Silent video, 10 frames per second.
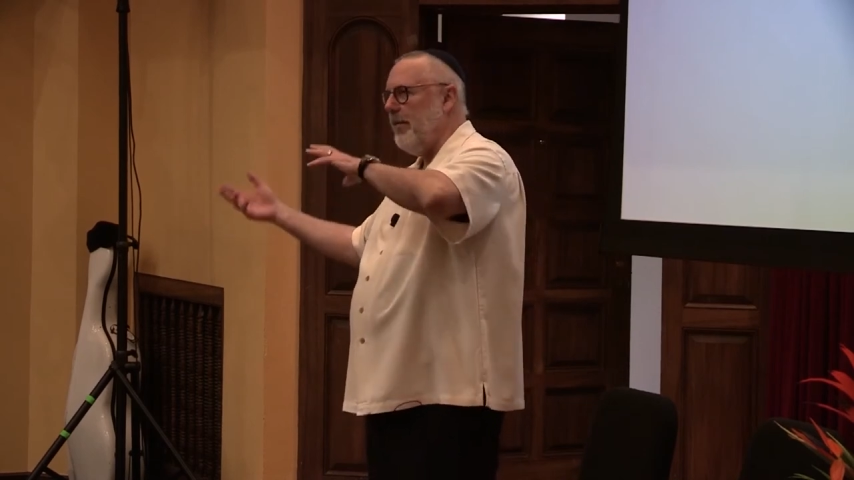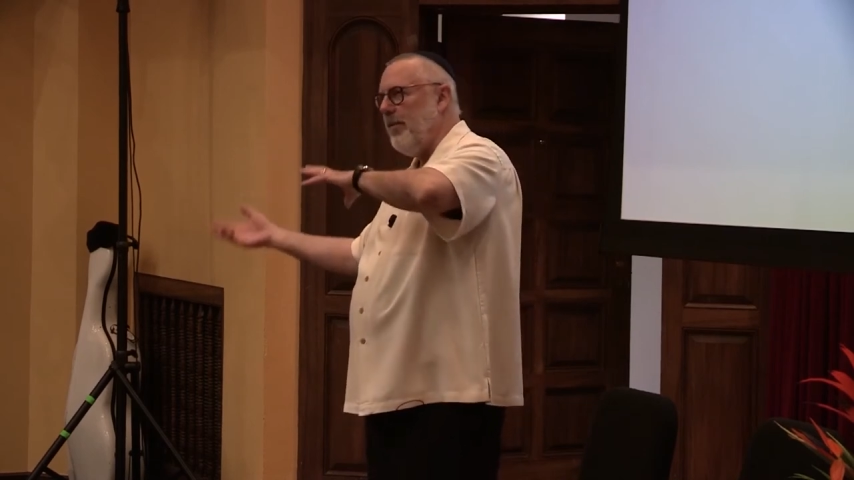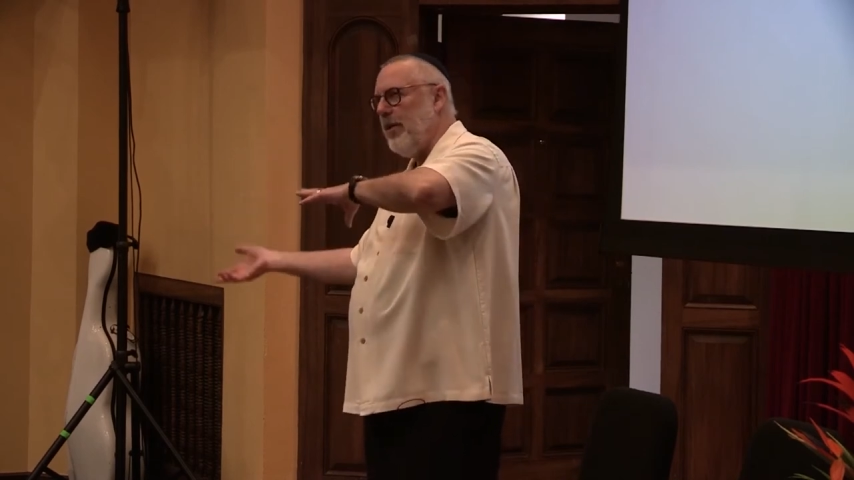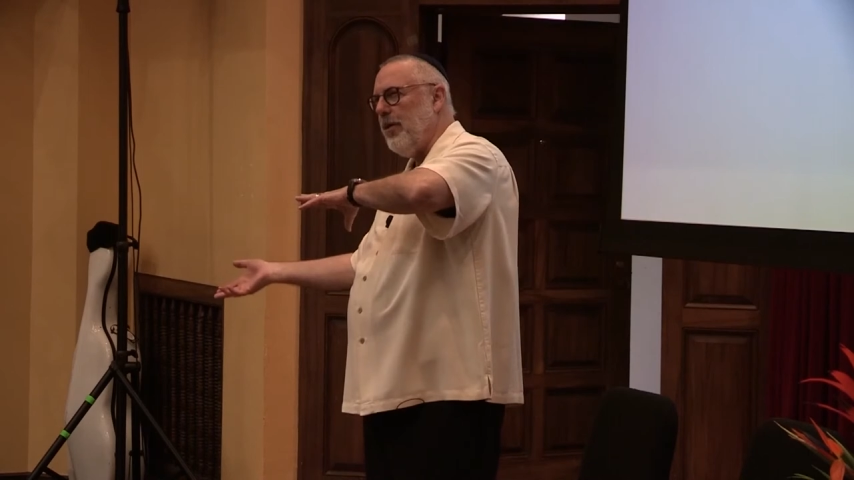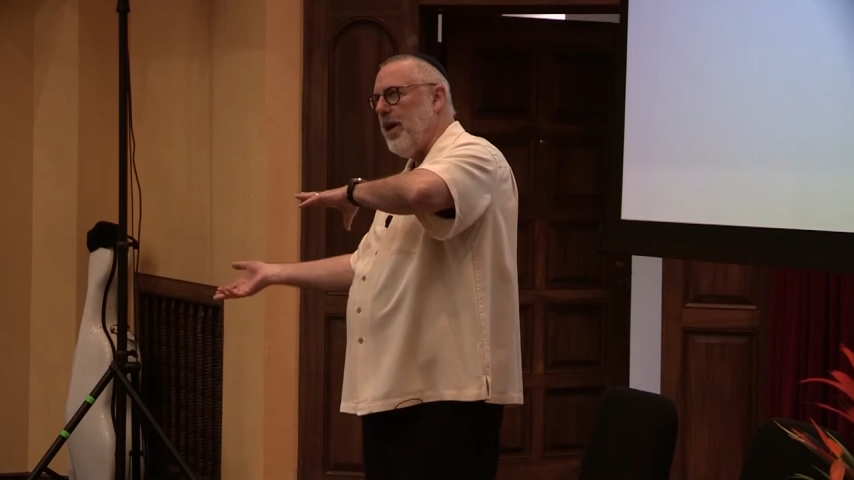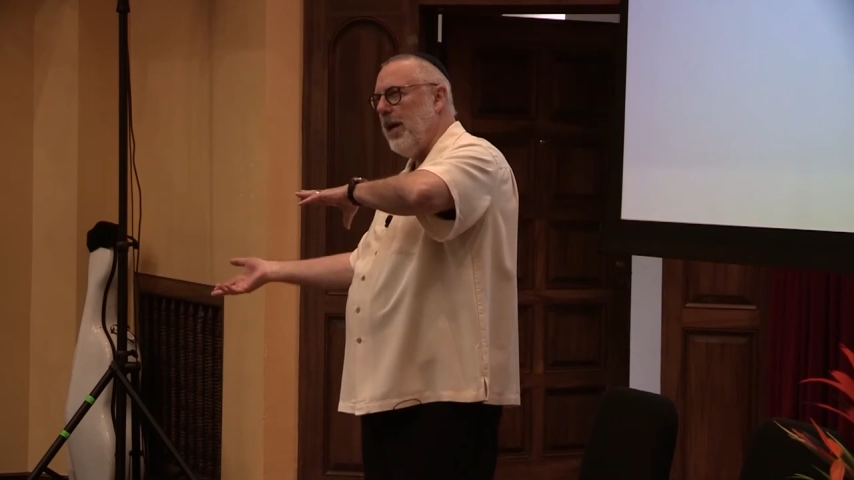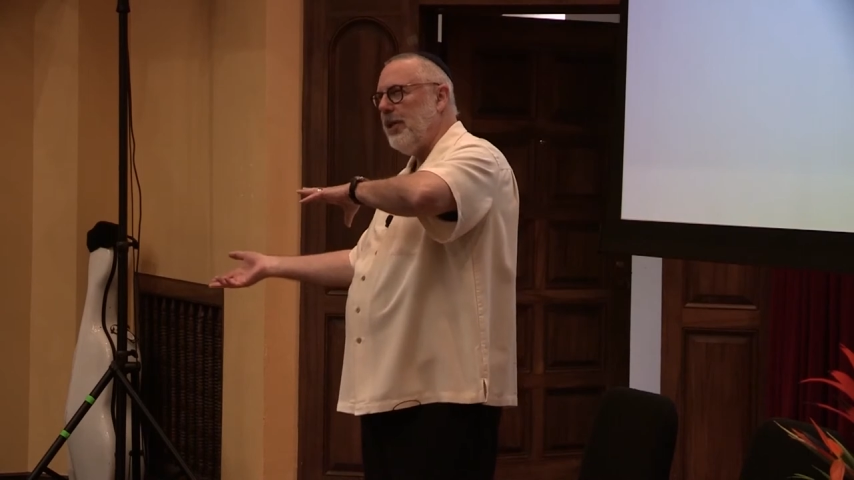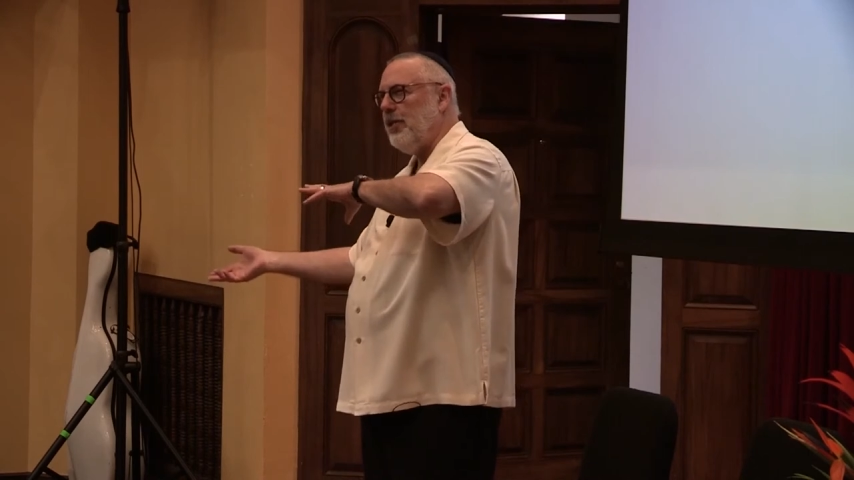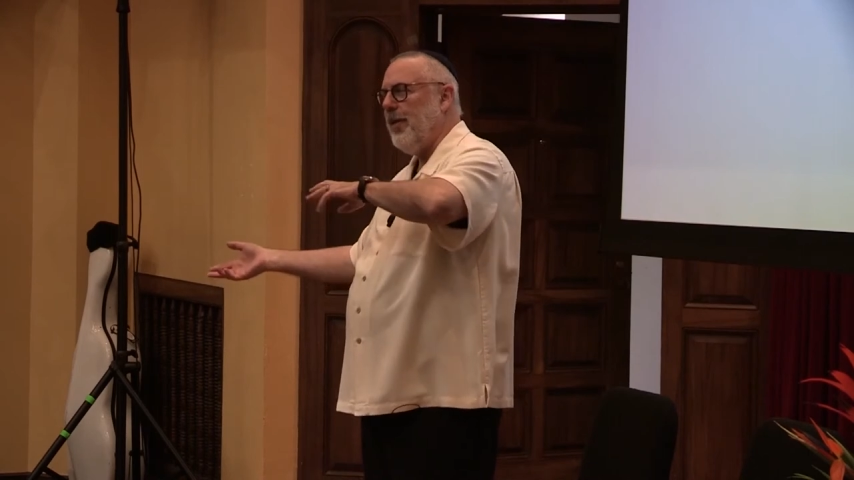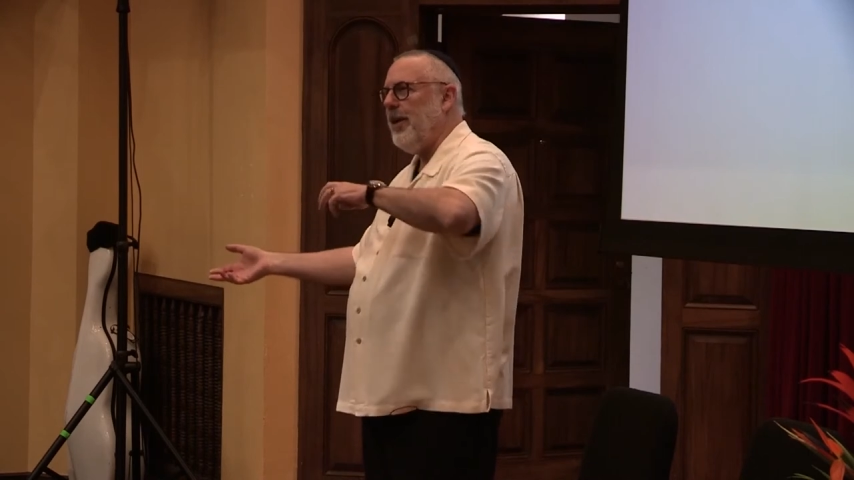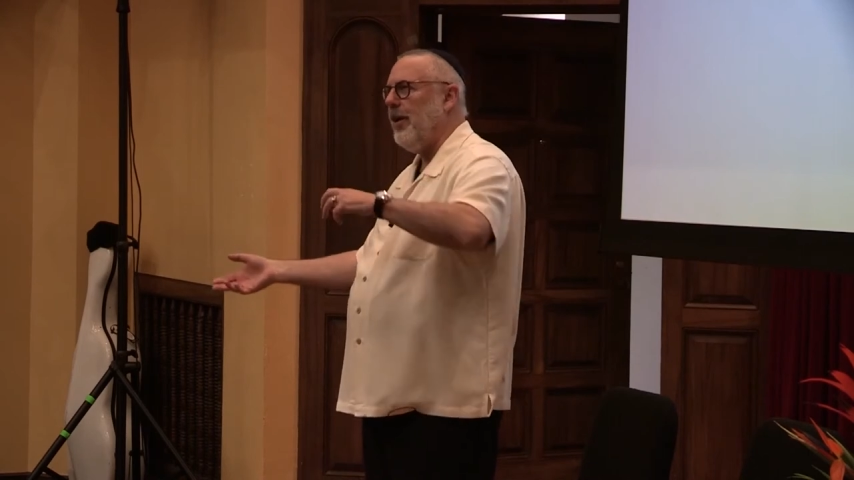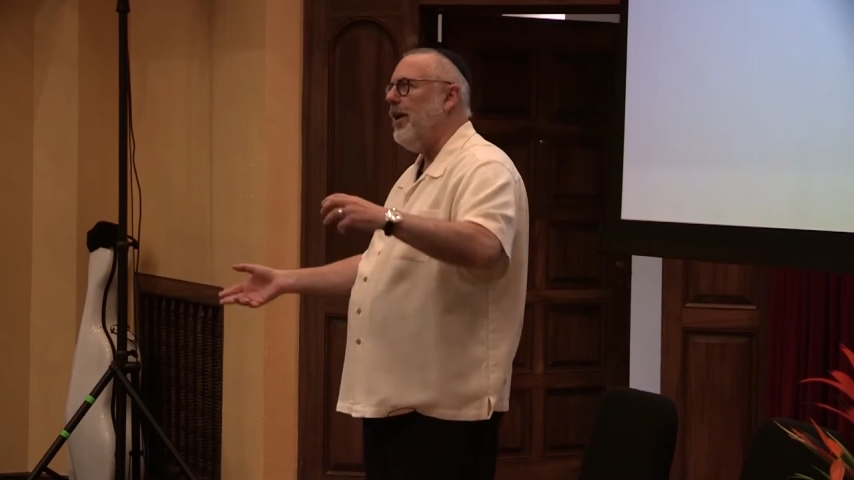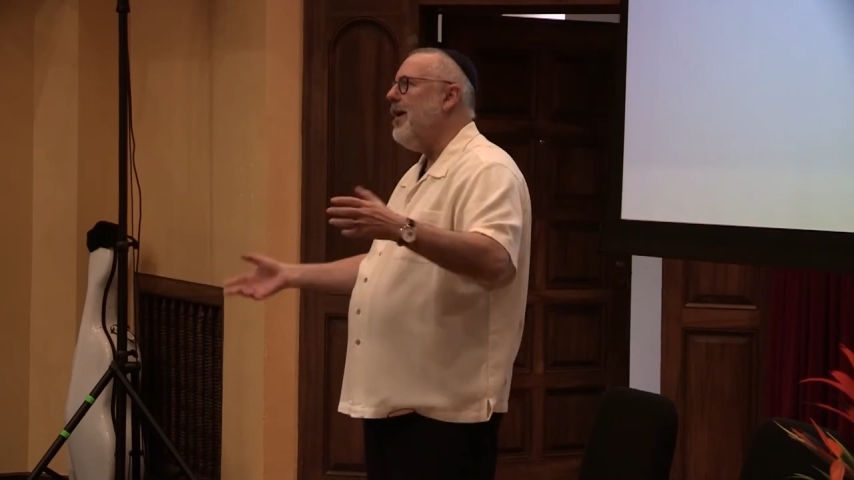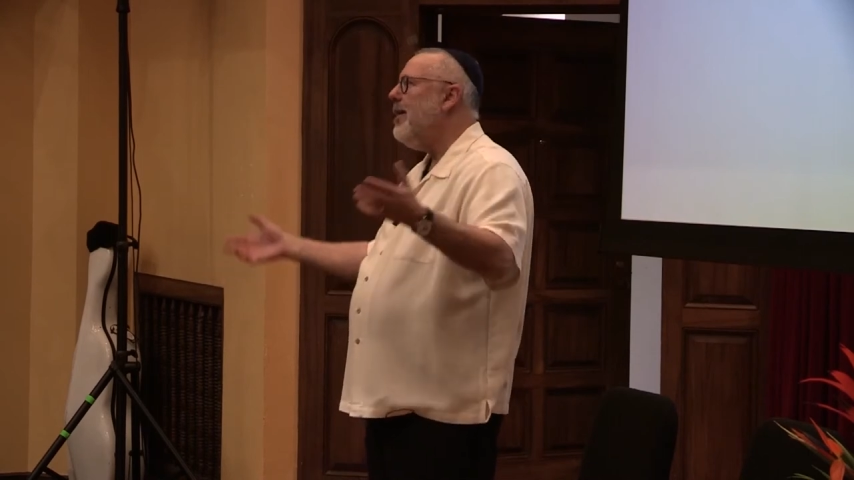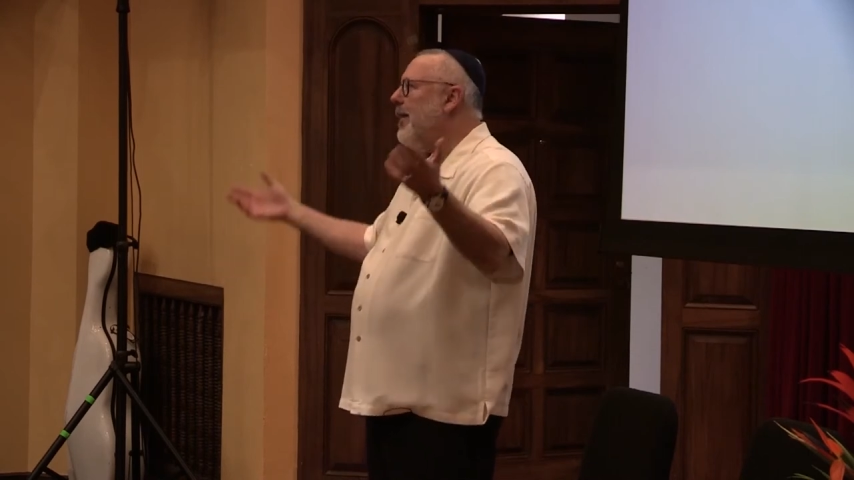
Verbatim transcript: a mother goddess figure,